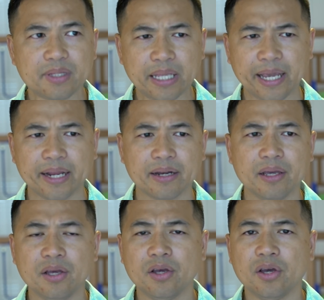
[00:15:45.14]
And
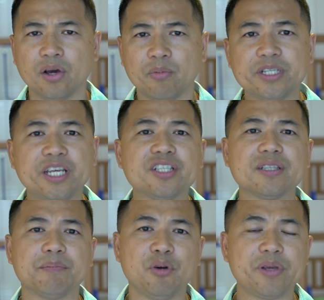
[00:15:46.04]
we teach
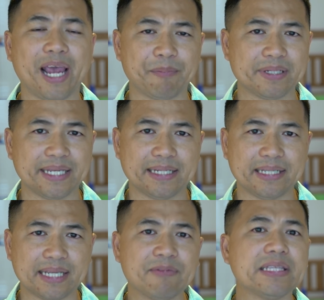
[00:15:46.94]
the boot camp
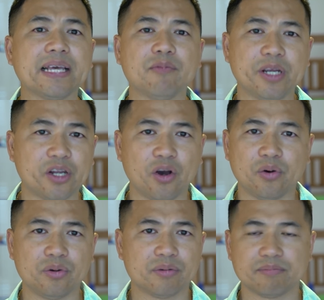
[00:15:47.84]
attendees everything we
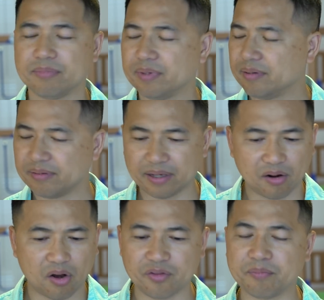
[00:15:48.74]
know,
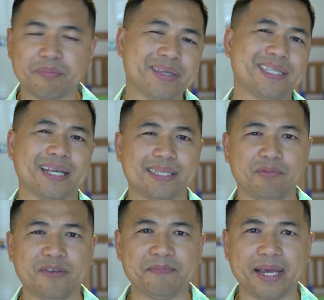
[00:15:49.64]
all the mistakes that
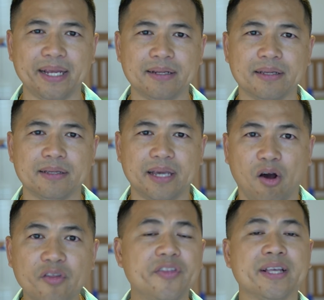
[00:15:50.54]
we've made,
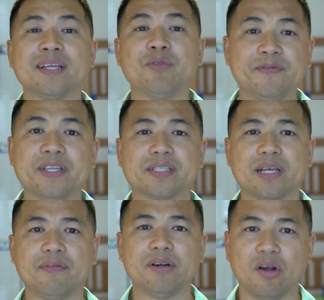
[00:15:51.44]
all the things that we've
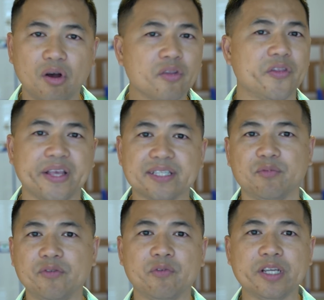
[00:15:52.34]
discovered, all the things that
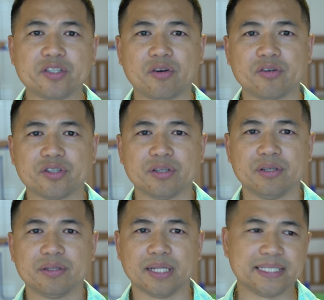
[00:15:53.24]
we've researched,
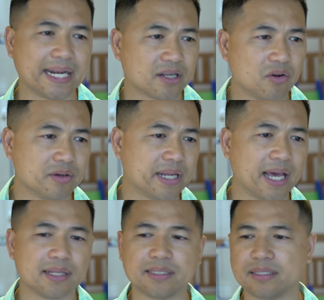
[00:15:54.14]
the technical
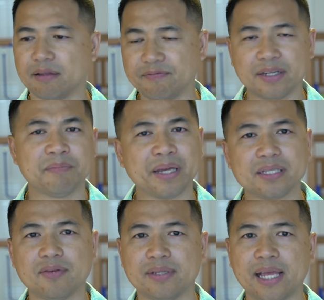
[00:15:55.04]
analysis, the
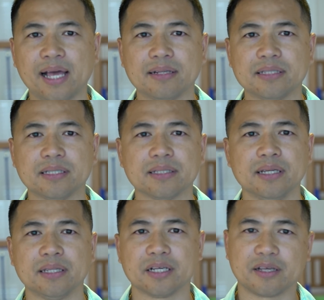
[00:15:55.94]
fundamental analysis,
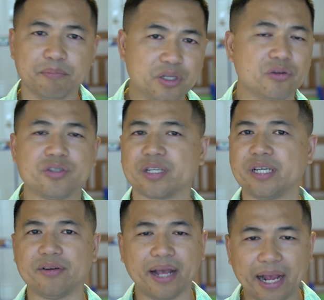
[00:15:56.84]
the computer
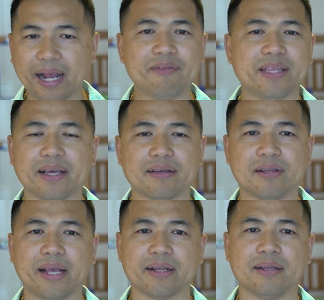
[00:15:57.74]
security, everything,
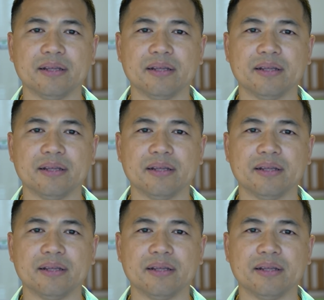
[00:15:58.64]
right?